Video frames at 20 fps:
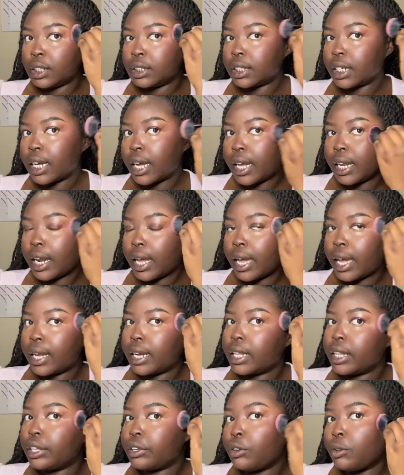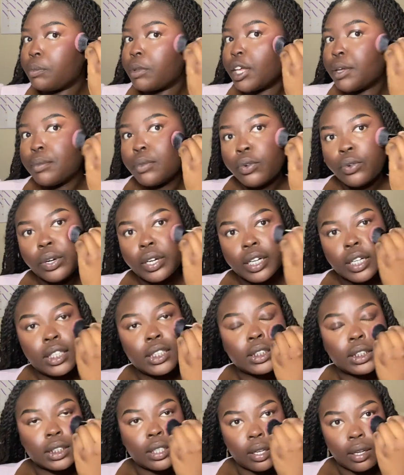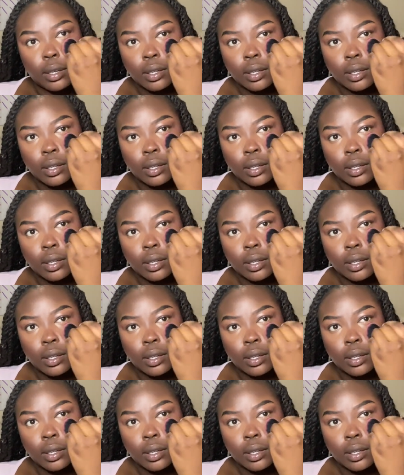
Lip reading: to kind of add a little bit more. So